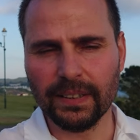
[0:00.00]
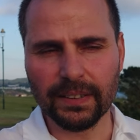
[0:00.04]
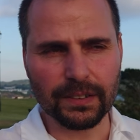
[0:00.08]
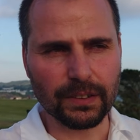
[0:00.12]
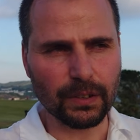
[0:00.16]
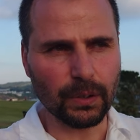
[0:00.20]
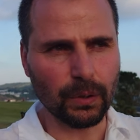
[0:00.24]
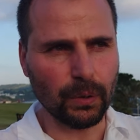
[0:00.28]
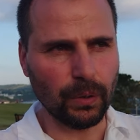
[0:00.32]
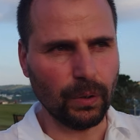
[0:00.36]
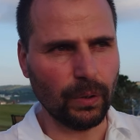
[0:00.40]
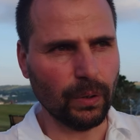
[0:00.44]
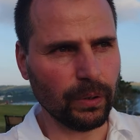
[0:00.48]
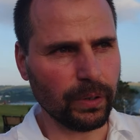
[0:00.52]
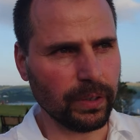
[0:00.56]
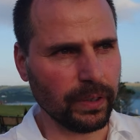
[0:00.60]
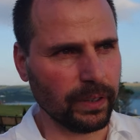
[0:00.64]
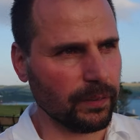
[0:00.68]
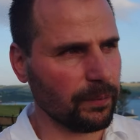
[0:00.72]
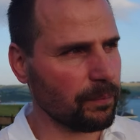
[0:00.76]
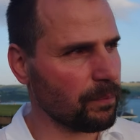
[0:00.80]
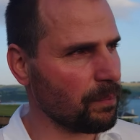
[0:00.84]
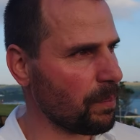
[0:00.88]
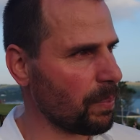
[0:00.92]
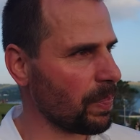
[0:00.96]
So,
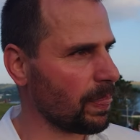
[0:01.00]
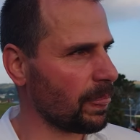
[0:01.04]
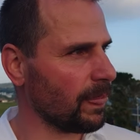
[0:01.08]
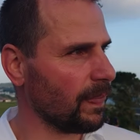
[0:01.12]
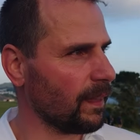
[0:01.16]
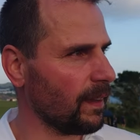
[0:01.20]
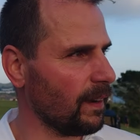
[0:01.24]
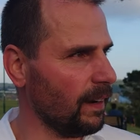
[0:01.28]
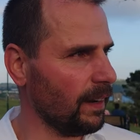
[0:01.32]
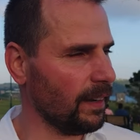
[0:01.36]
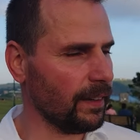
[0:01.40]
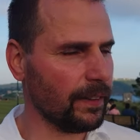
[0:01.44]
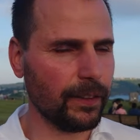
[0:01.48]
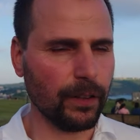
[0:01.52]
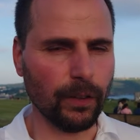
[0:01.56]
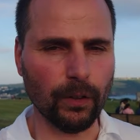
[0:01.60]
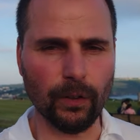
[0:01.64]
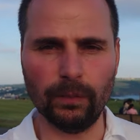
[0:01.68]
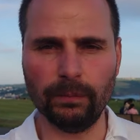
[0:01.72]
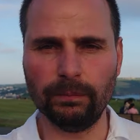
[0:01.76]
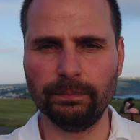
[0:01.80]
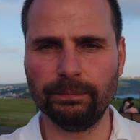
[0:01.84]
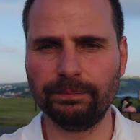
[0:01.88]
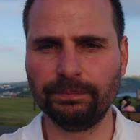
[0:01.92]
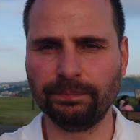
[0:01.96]
okay, I
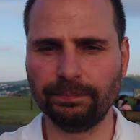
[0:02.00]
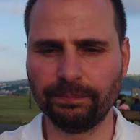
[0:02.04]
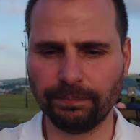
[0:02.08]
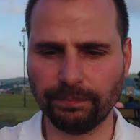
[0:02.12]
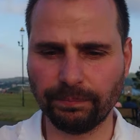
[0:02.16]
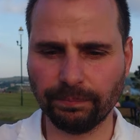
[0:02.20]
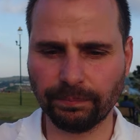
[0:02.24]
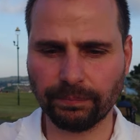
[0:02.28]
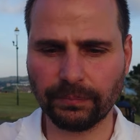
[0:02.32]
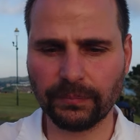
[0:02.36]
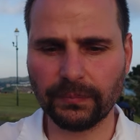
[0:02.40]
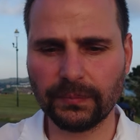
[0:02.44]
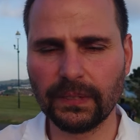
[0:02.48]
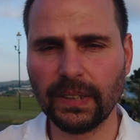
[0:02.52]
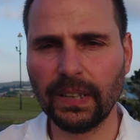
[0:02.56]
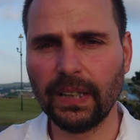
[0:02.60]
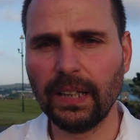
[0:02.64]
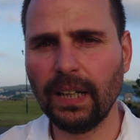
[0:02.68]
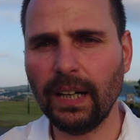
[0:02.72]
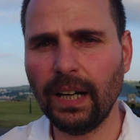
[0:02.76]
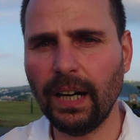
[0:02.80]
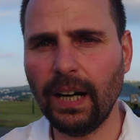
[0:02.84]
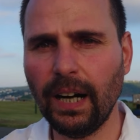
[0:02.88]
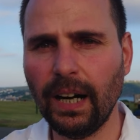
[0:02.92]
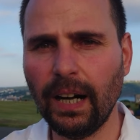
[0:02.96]
thought,
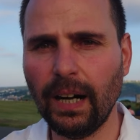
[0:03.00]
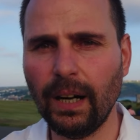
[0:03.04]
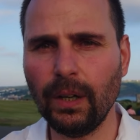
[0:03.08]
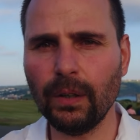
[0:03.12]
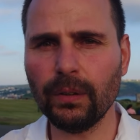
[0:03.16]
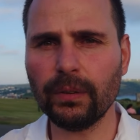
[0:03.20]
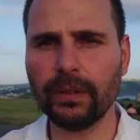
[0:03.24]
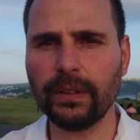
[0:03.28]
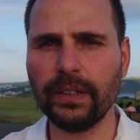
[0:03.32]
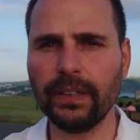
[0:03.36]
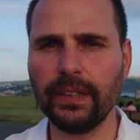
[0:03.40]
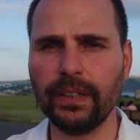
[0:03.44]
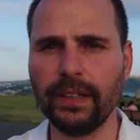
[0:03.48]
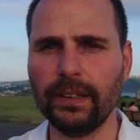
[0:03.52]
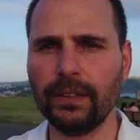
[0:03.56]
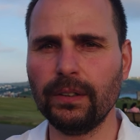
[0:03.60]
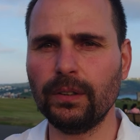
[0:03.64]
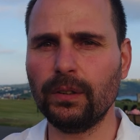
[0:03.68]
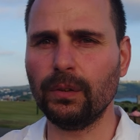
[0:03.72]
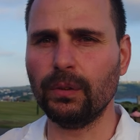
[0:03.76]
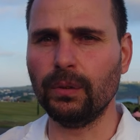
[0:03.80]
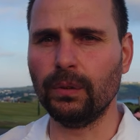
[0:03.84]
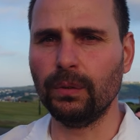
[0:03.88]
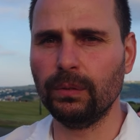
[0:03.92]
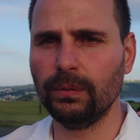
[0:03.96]
how can I
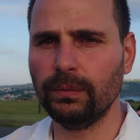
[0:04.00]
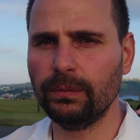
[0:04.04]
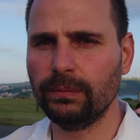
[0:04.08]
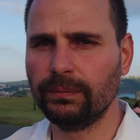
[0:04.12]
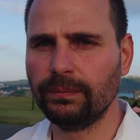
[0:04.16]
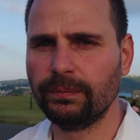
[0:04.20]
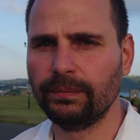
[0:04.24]
do